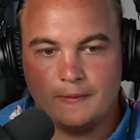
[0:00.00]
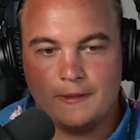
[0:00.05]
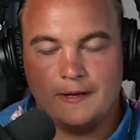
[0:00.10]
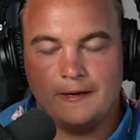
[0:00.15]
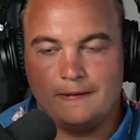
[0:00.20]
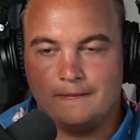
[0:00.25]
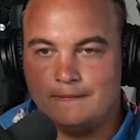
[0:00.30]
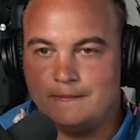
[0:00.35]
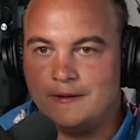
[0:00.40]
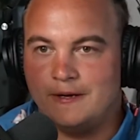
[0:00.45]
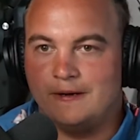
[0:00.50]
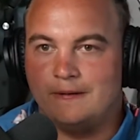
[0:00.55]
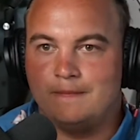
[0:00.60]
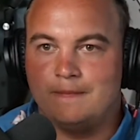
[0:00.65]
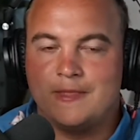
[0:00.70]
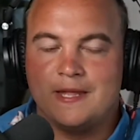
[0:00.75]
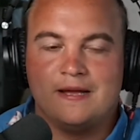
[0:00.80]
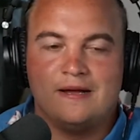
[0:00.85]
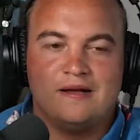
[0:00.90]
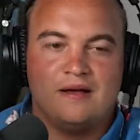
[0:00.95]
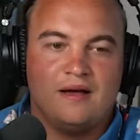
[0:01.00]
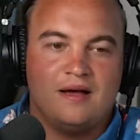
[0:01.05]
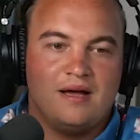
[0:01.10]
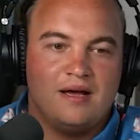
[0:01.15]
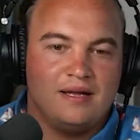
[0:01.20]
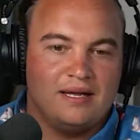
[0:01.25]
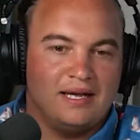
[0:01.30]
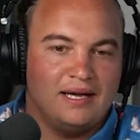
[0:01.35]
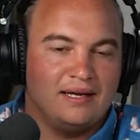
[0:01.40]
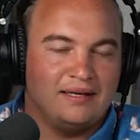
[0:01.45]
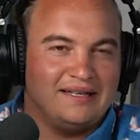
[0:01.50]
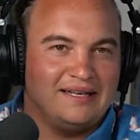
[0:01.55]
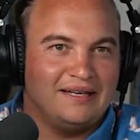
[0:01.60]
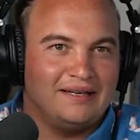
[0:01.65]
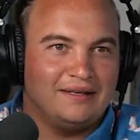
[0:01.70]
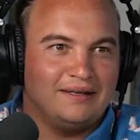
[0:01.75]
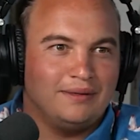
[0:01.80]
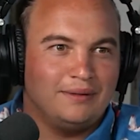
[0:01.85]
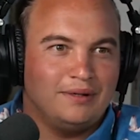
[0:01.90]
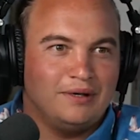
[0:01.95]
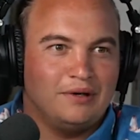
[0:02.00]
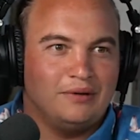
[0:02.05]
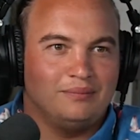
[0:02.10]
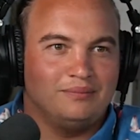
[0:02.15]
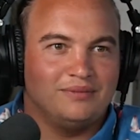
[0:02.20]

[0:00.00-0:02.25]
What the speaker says: Yeah, yeah, yeah, yeah.